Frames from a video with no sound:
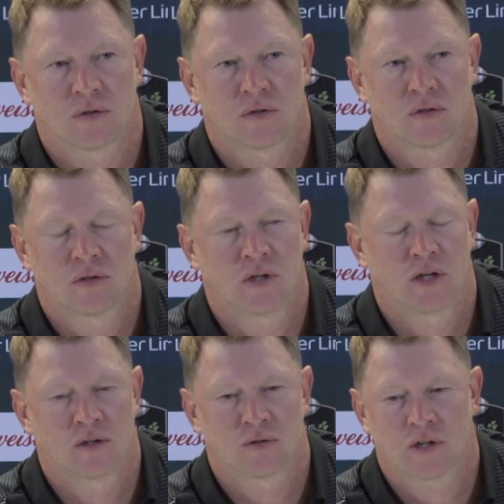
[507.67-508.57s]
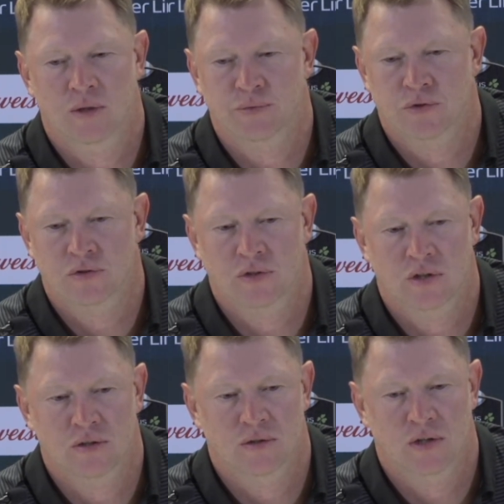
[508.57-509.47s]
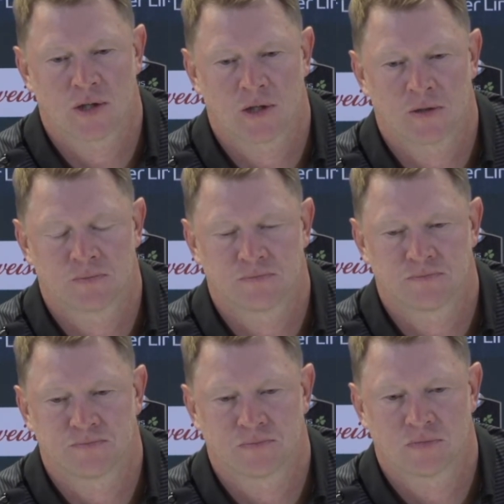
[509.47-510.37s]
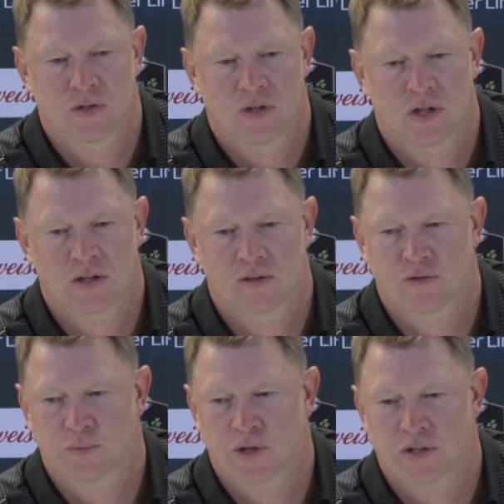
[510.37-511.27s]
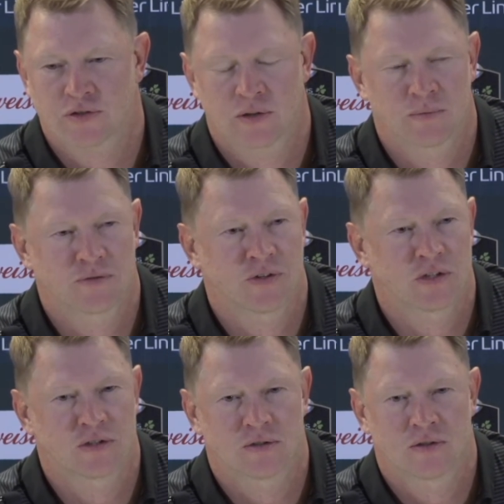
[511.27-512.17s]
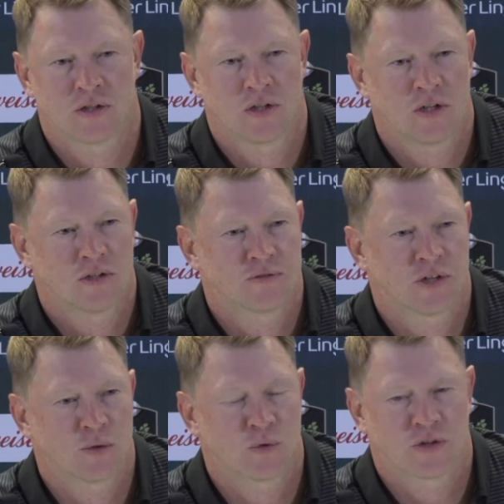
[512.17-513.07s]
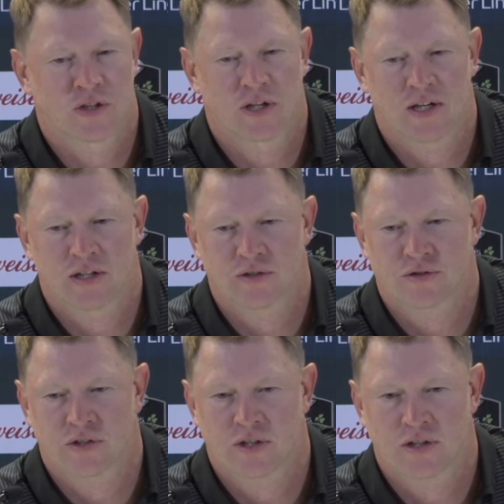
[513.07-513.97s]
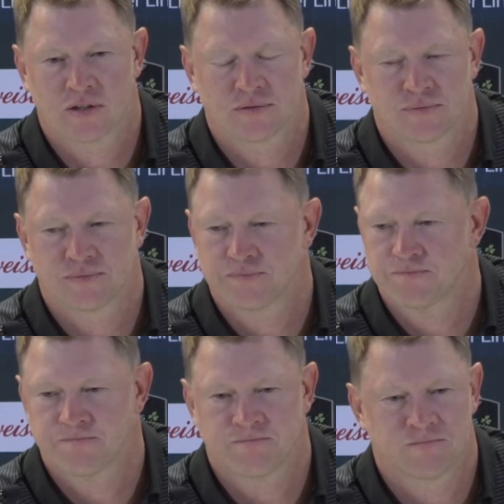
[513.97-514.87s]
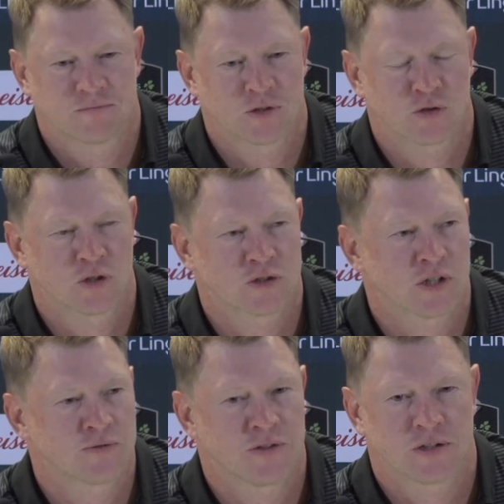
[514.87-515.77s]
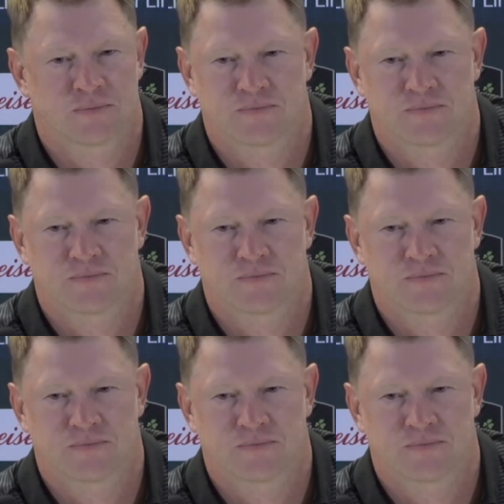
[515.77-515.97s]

No, absolutely not. I love Nebraska. I'm going to fight with the guys as long as I can fight.